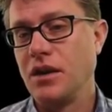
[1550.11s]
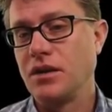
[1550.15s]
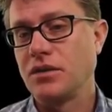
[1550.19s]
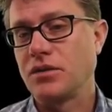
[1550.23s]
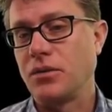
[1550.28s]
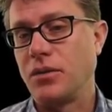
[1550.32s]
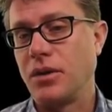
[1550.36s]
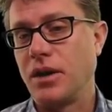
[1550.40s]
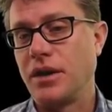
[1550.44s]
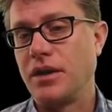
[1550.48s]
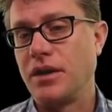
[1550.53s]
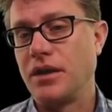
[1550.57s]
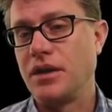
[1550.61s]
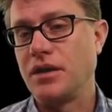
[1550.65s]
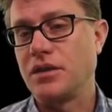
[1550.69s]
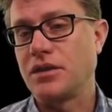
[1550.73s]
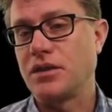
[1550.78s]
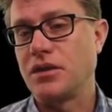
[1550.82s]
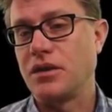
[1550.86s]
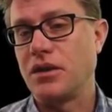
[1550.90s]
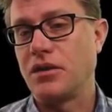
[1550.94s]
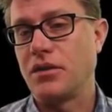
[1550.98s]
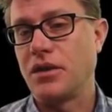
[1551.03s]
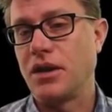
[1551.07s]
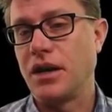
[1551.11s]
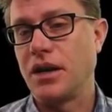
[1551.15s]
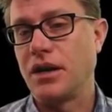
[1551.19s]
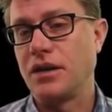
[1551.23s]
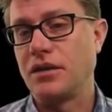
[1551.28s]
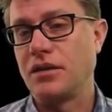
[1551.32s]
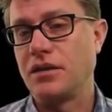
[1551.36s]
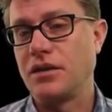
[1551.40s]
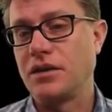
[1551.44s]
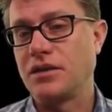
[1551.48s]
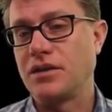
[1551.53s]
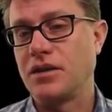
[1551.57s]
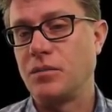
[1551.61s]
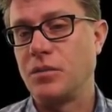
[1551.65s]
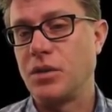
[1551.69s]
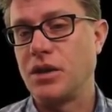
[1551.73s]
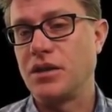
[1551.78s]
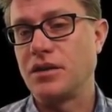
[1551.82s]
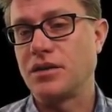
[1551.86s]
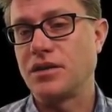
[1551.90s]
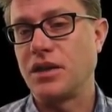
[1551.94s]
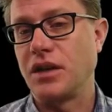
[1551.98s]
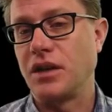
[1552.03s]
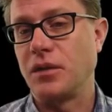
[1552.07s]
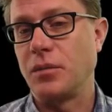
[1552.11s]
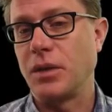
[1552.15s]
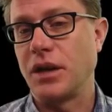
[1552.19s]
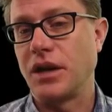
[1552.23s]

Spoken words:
So on this neuron, and this would be the cell